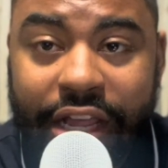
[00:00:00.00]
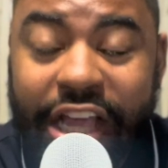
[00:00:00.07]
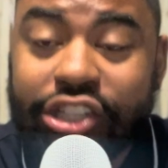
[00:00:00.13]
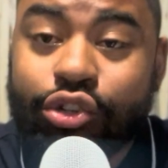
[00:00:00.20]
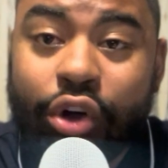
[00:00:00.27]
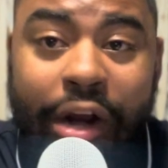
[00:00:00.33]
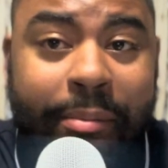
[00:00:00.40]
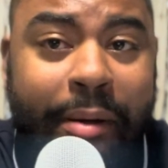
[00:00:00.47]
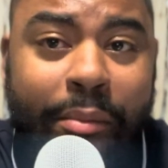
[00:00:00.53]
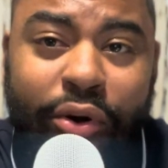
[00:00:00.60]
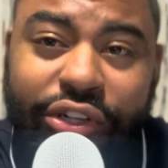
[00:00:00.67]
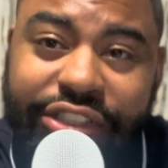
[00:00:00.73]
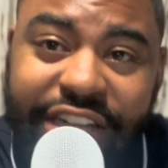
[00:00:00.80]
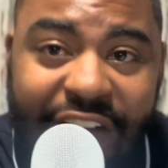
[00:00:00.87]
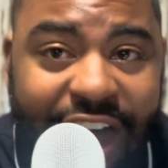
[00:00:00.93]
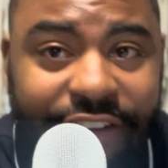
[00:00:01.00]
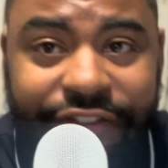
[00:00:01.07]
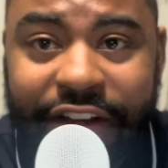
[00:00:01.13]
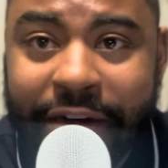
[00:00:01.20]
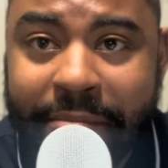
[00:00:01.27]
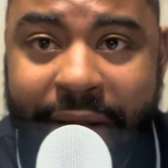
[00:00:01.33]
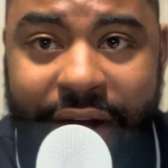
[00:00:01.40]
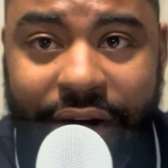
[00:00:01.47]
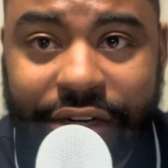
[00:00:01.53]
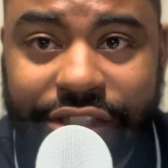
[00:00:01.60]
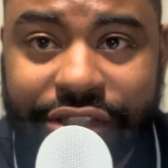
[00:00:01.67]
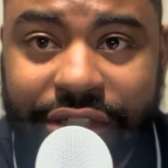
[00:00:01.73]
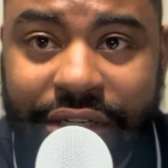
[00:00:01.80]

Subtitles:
It's going to be more tough in marriage.